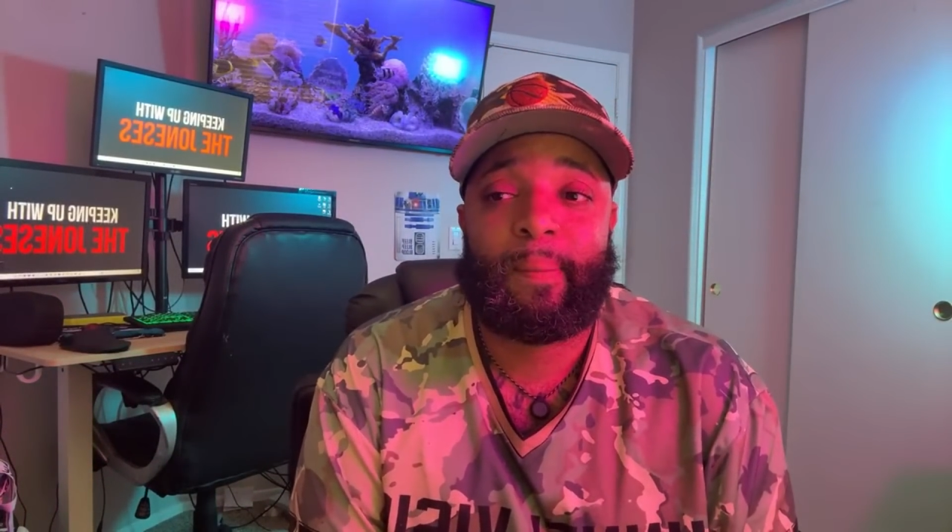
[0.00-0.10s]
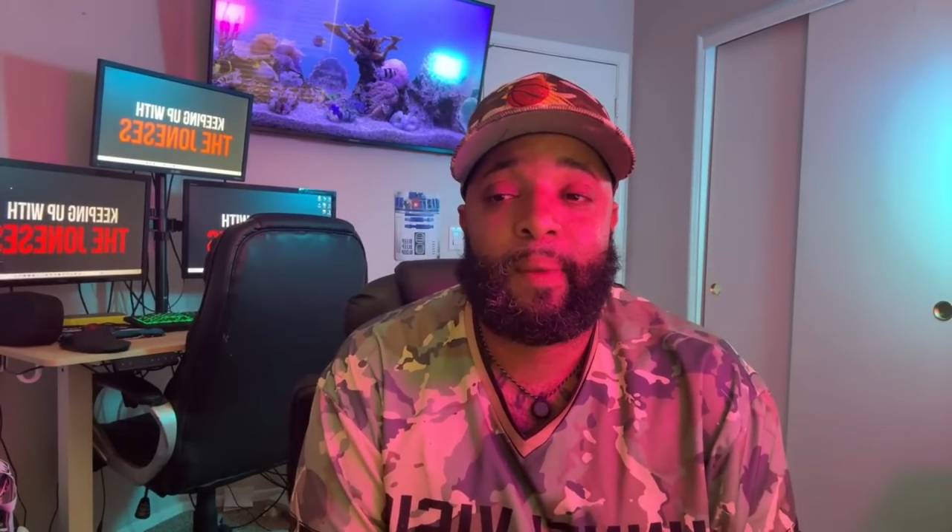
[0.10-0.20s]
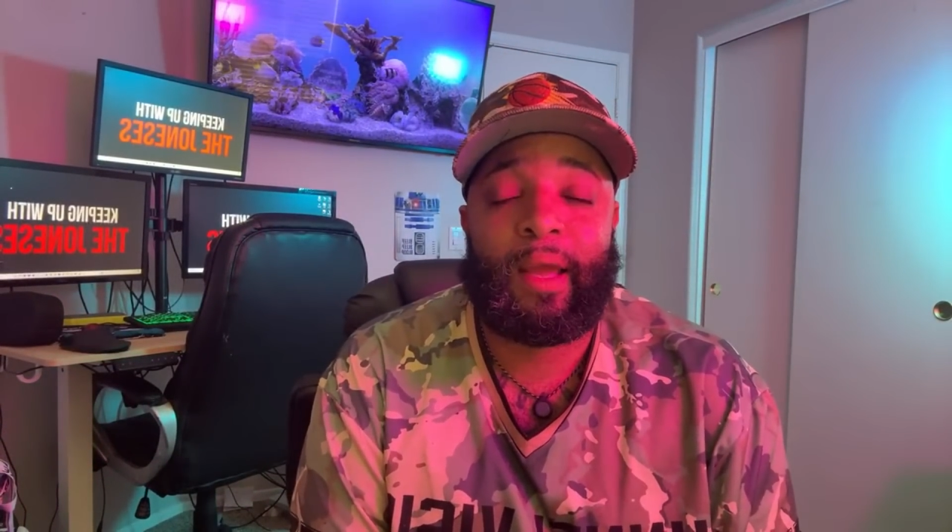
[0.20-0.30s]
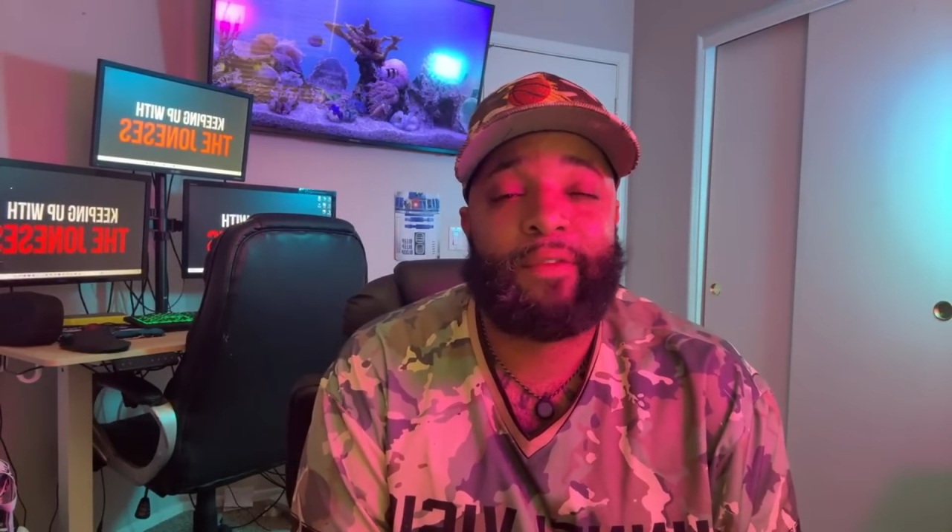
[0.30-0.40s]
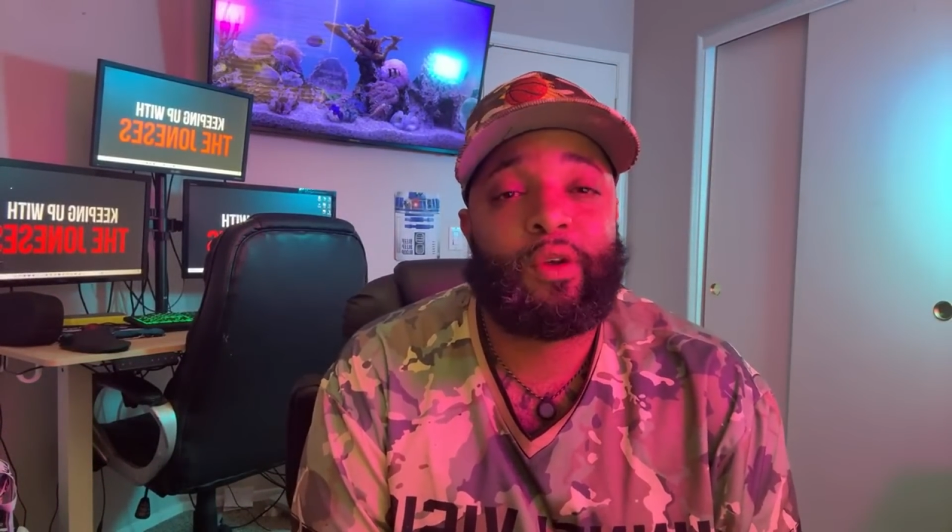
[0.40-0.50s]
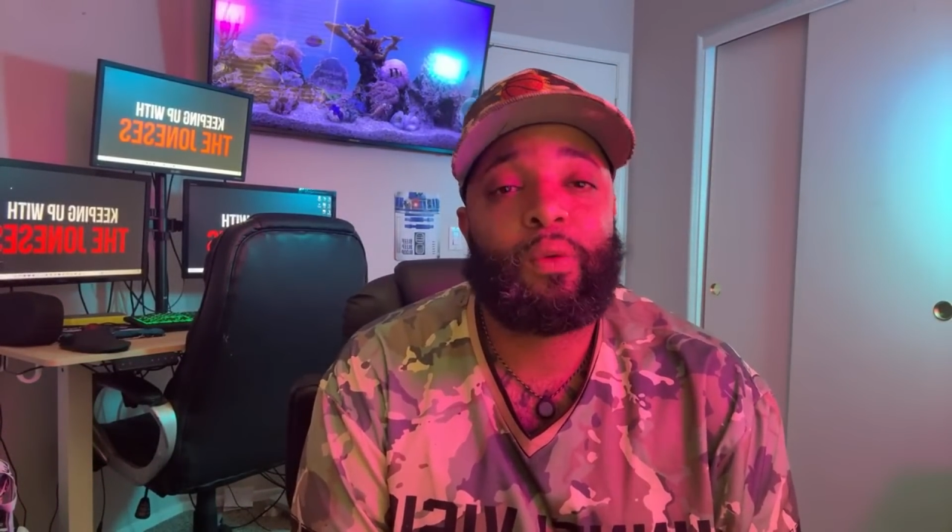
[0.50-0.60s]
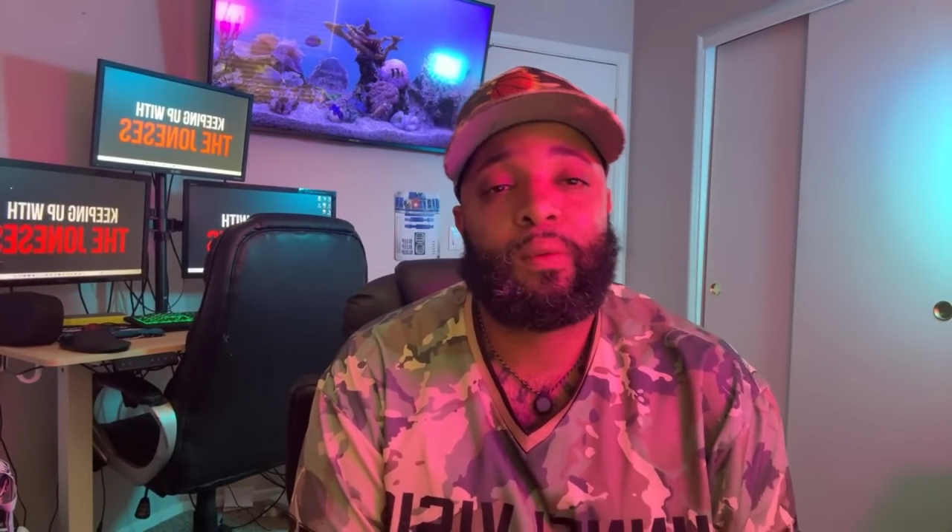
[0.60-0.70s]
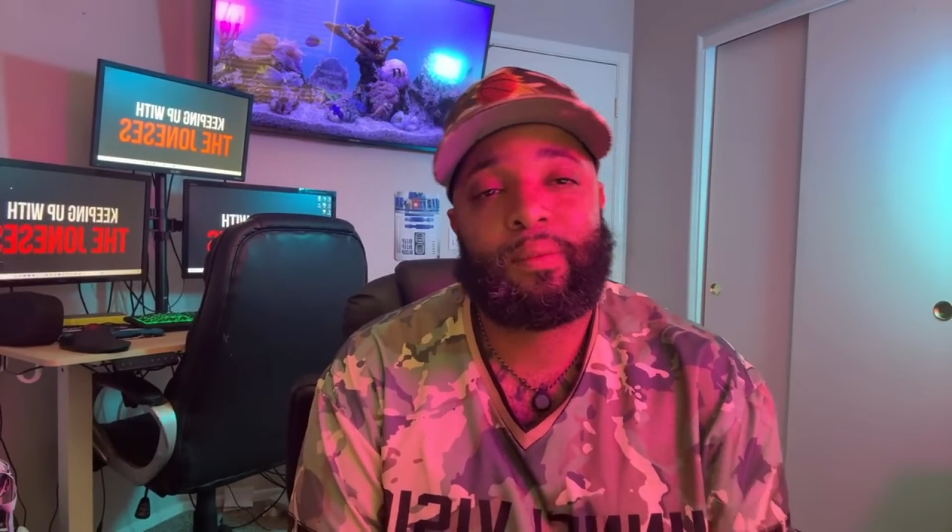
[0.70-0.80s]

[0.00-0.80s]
if you